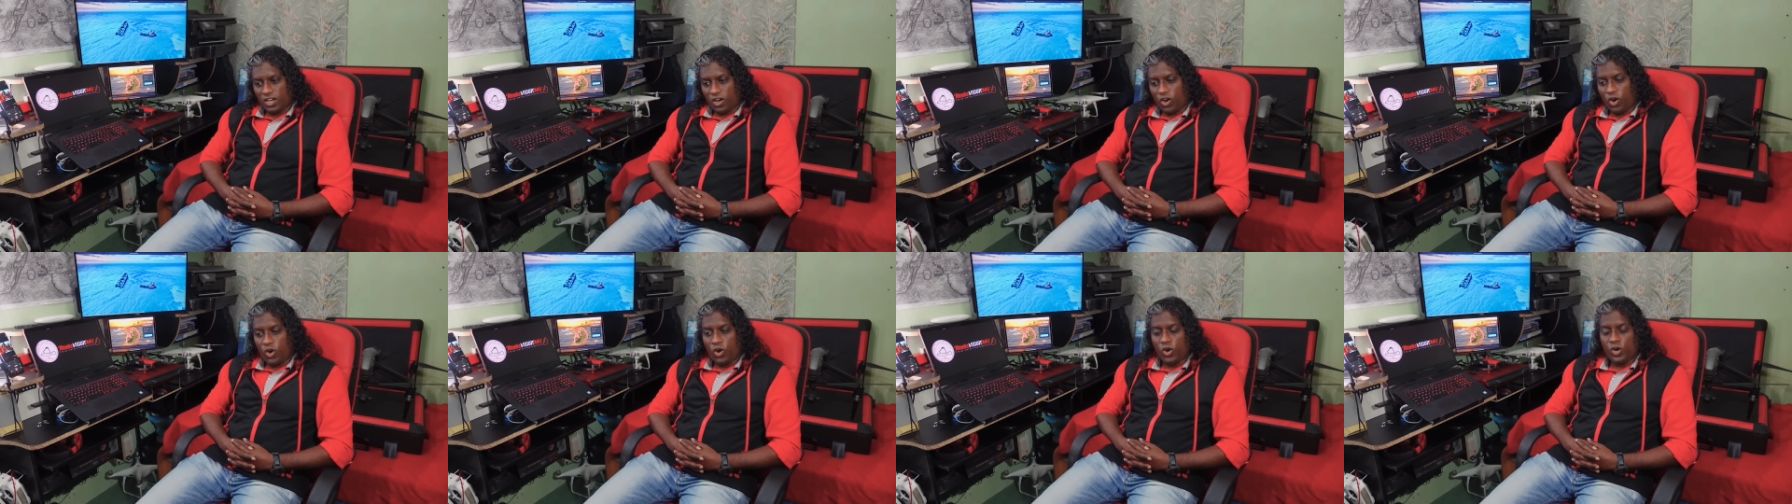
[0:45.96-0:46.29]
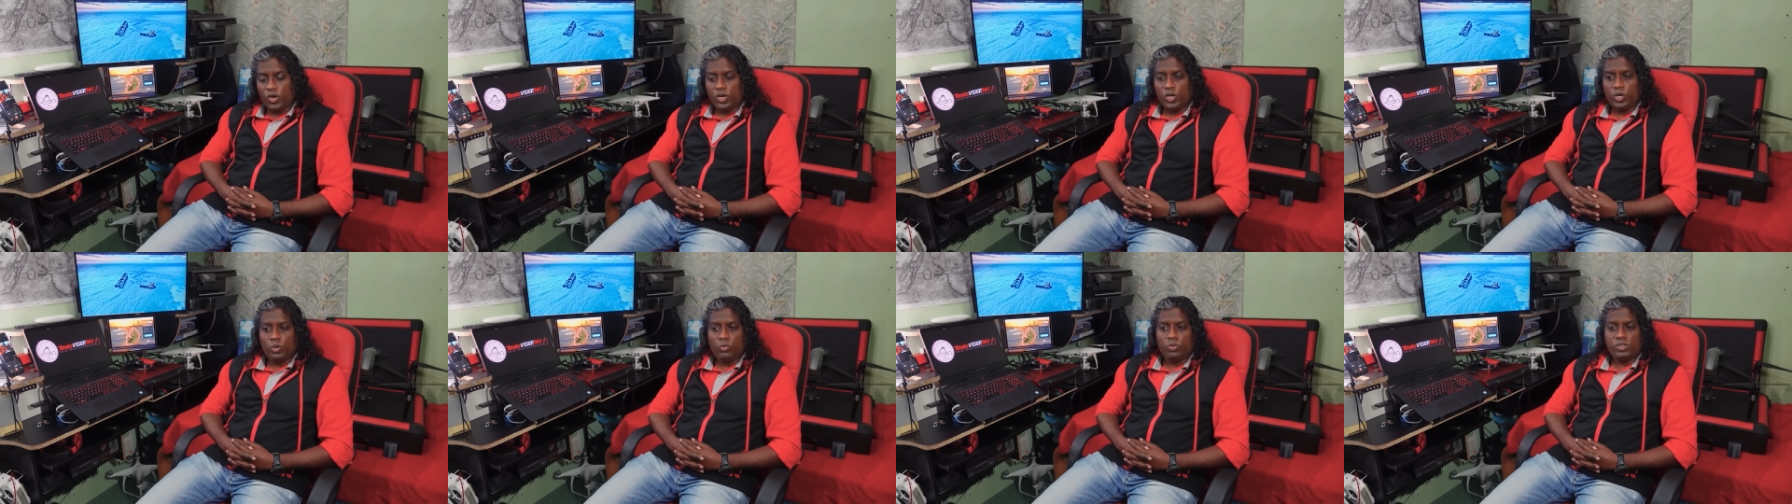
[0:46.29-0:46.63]

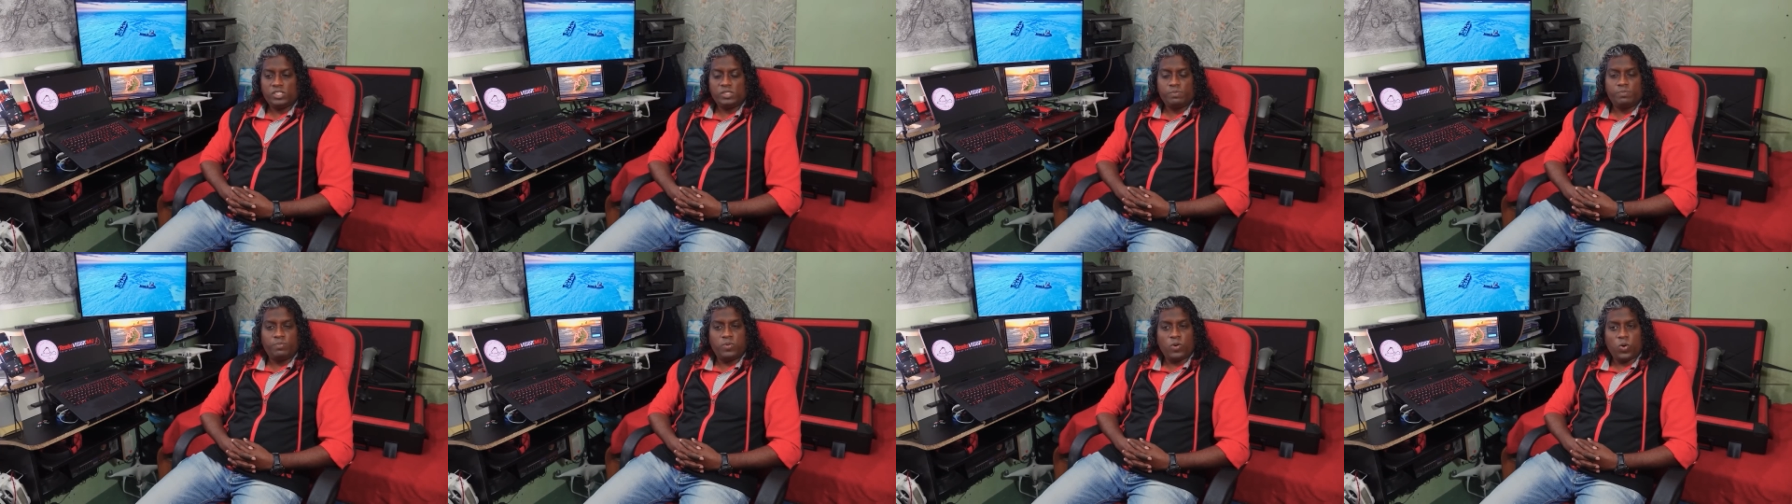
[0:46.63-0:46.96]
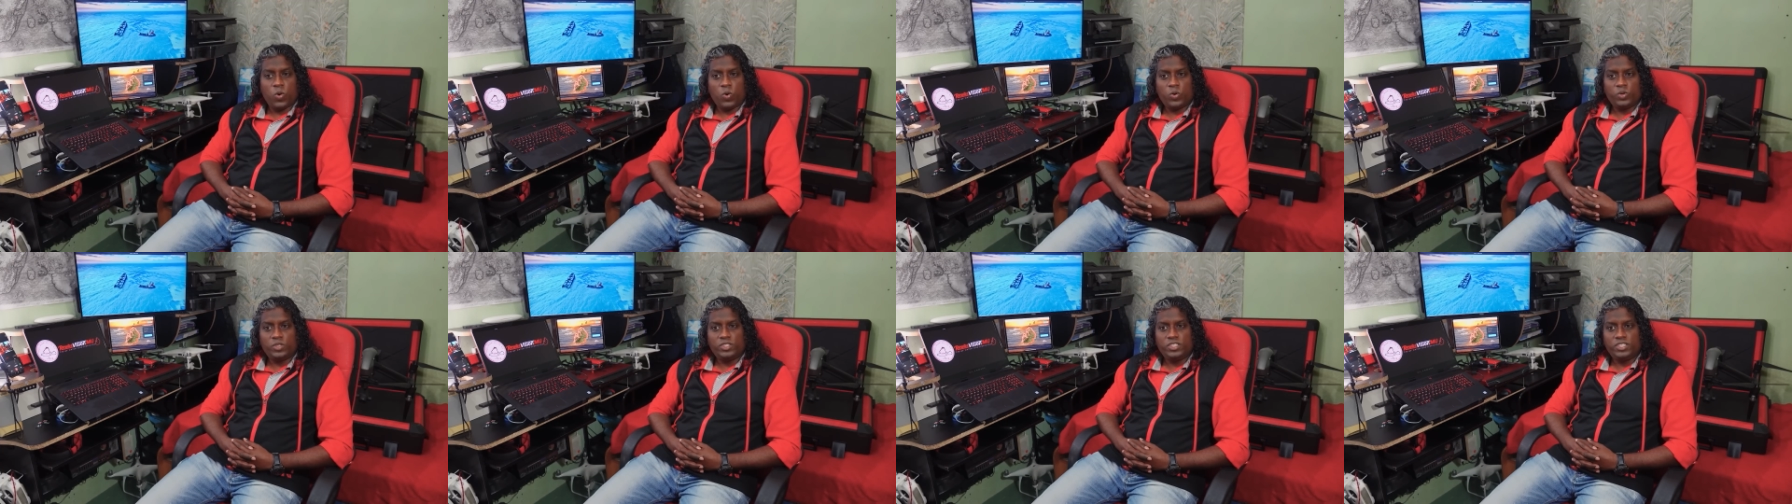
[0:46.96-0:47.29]
Oil was
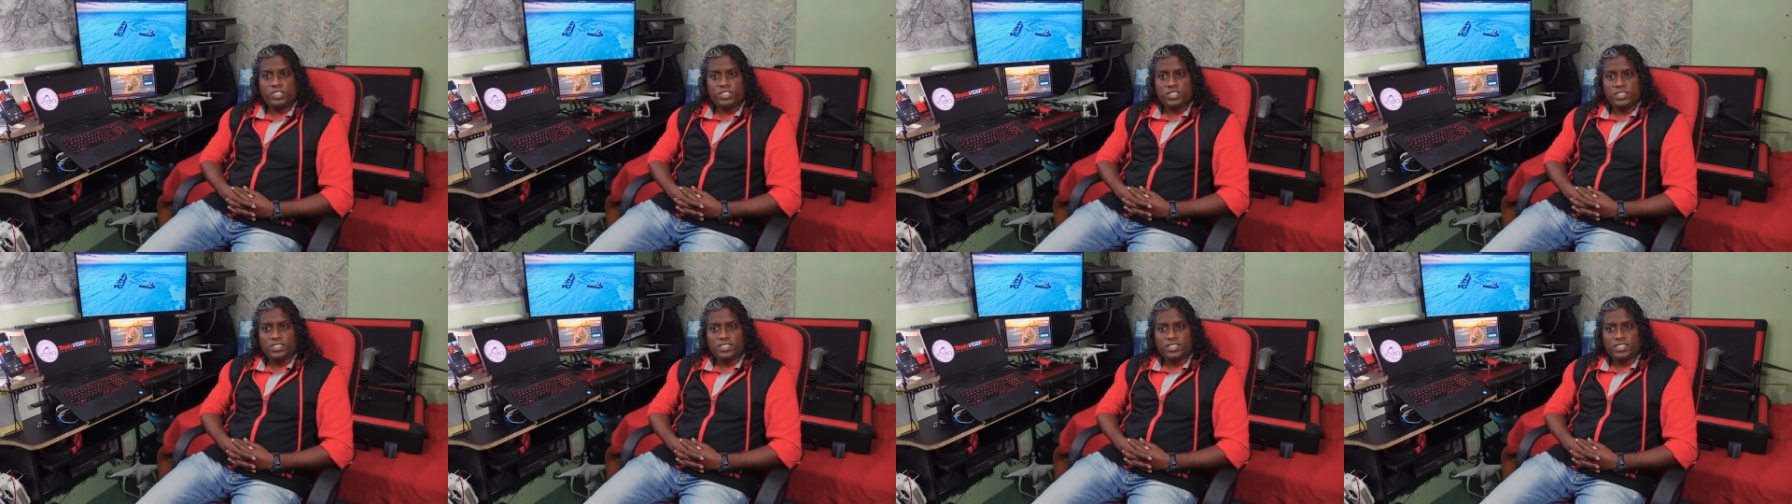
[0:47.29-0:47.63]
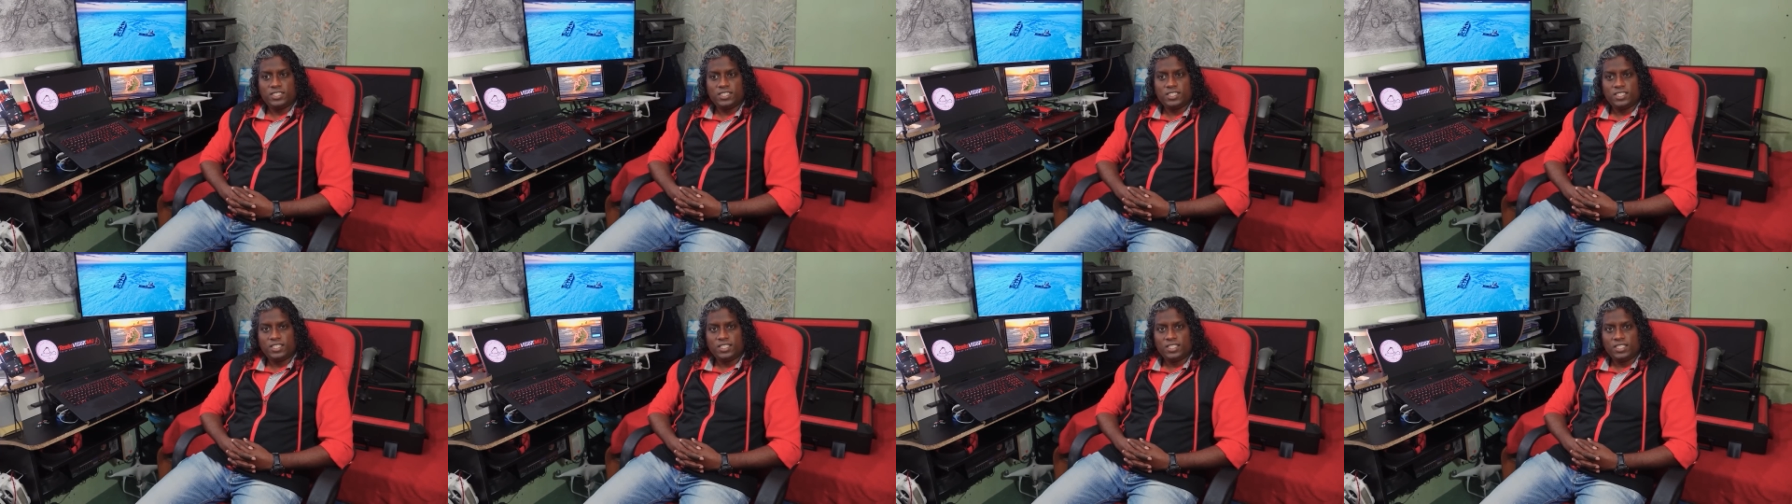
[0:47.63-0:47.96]
poured
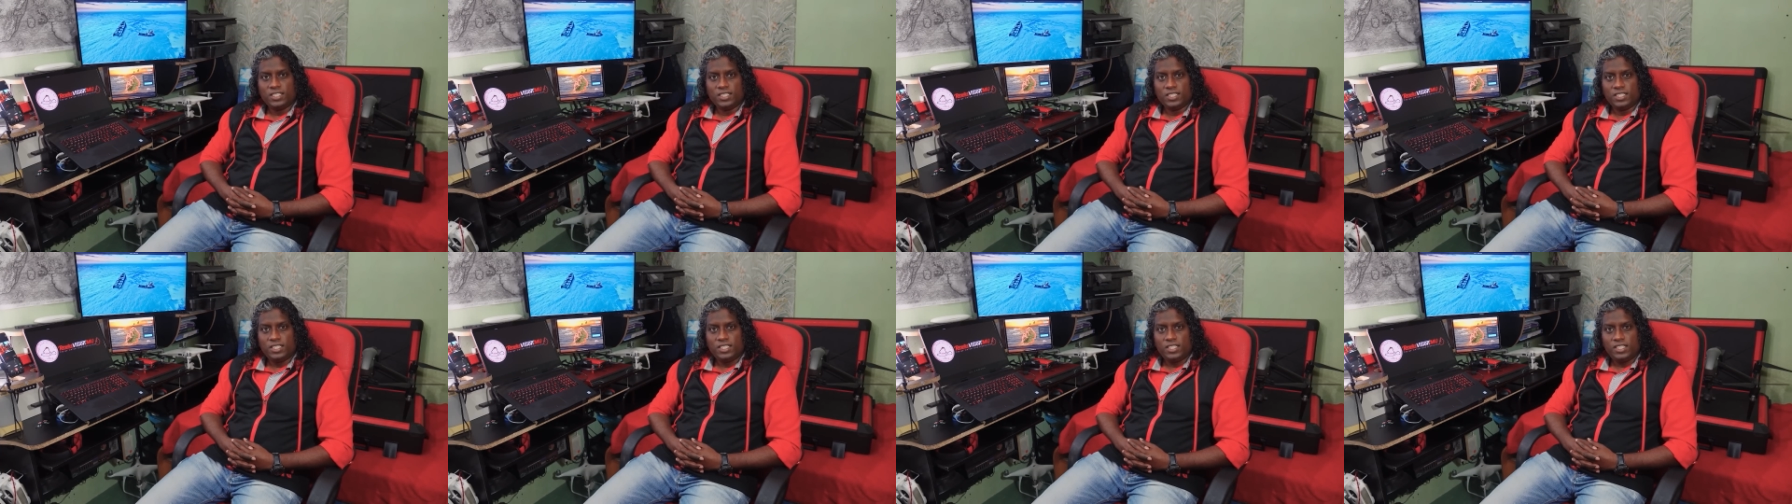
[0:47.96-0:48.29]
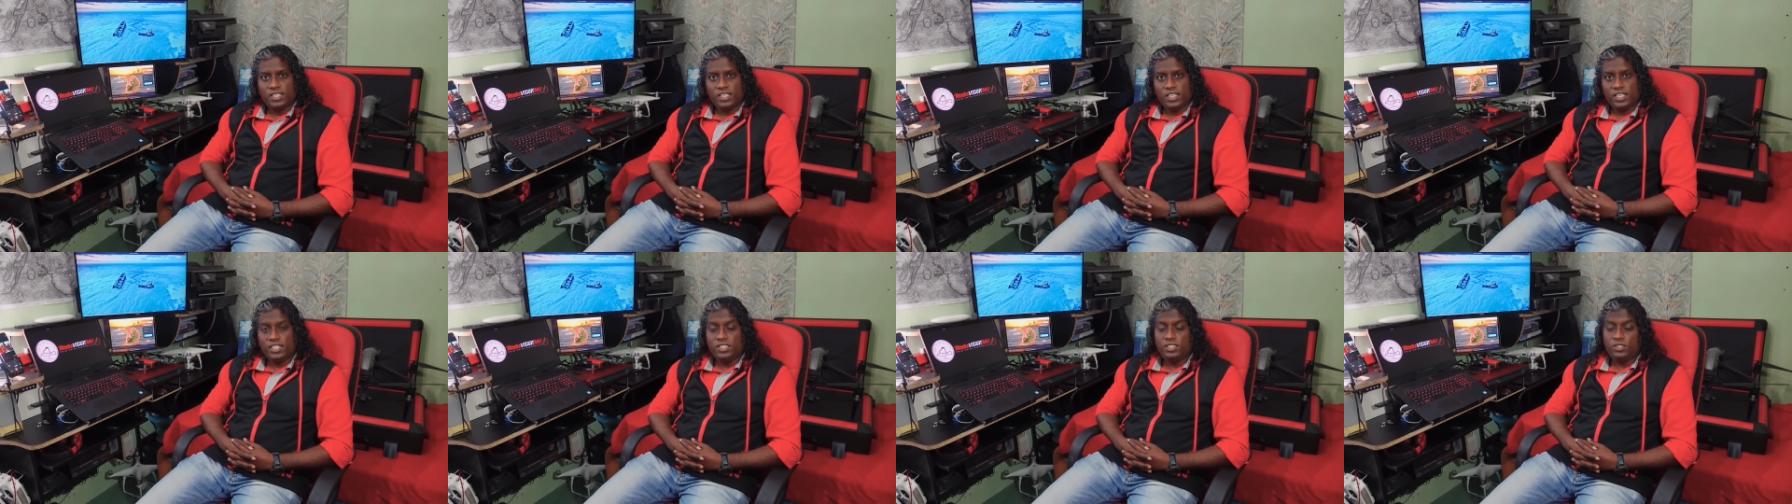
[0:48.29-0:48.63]

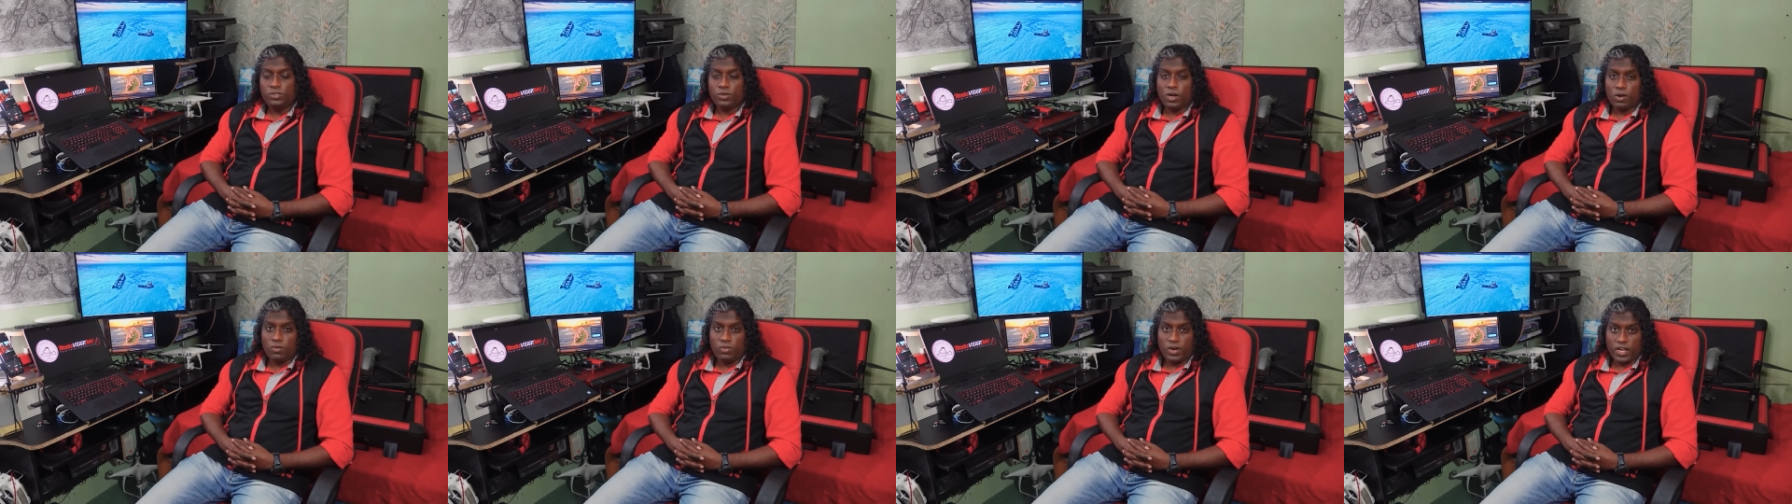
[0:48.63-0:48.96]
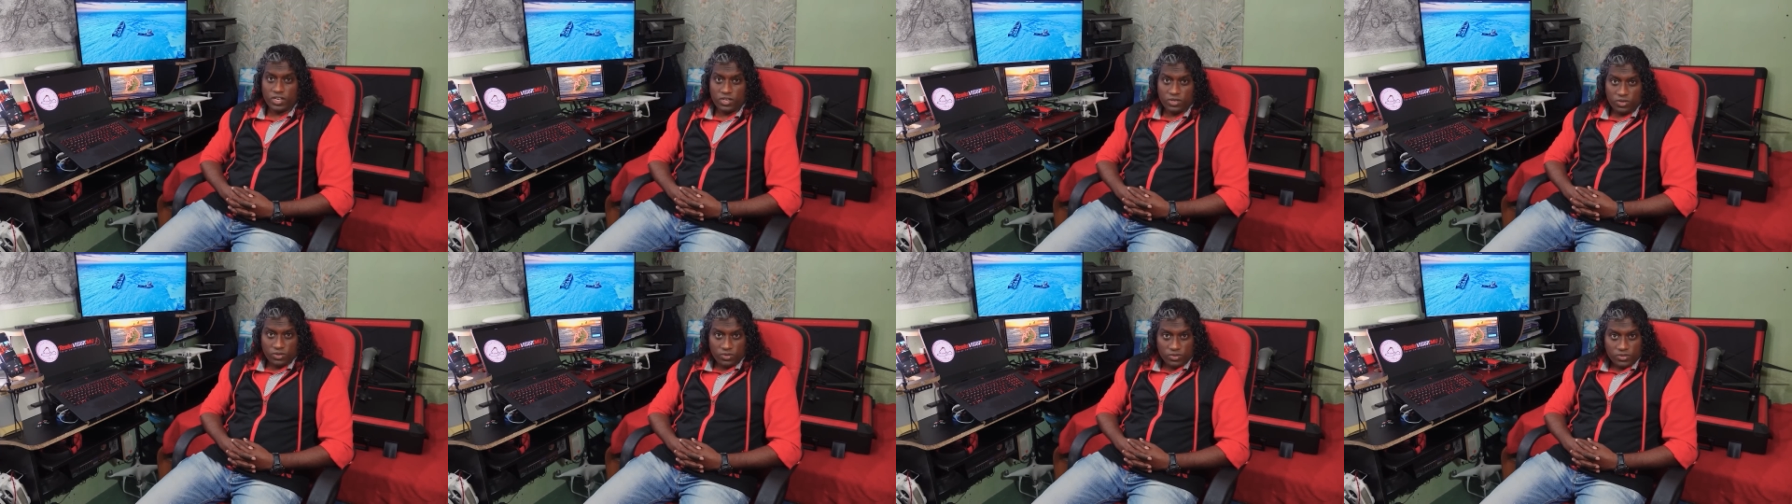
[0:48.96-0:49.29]
into our
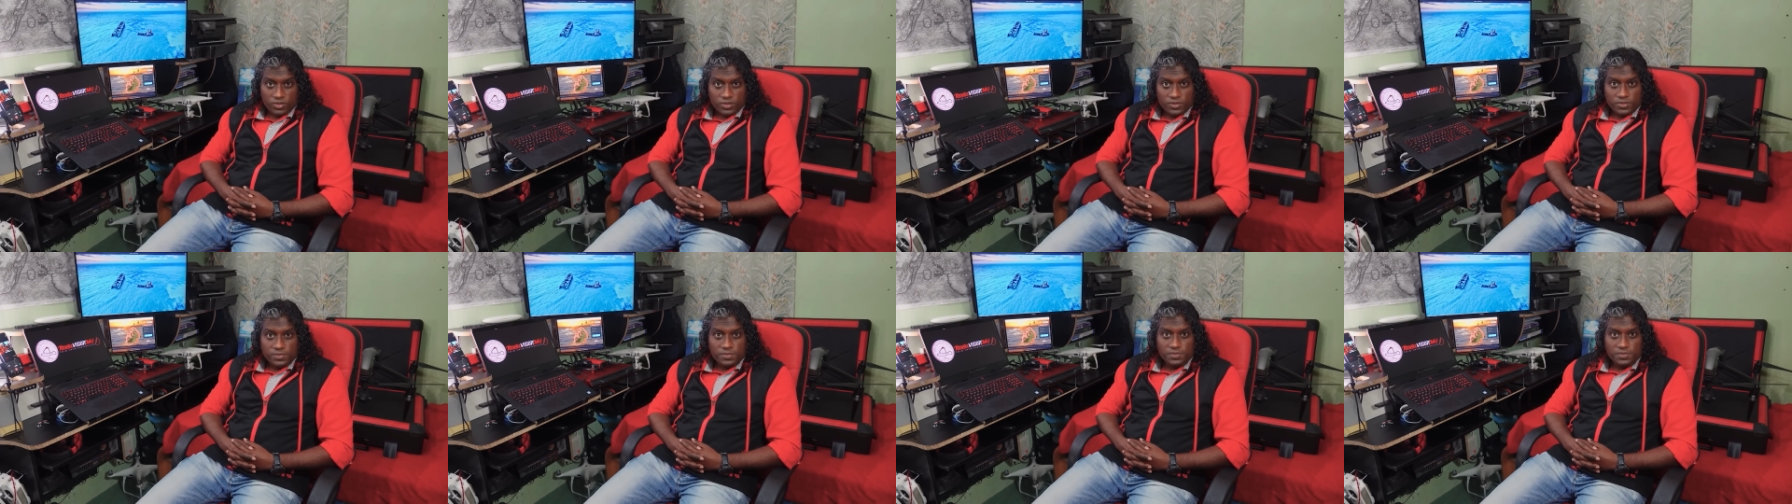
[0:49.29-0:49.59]
lagoon.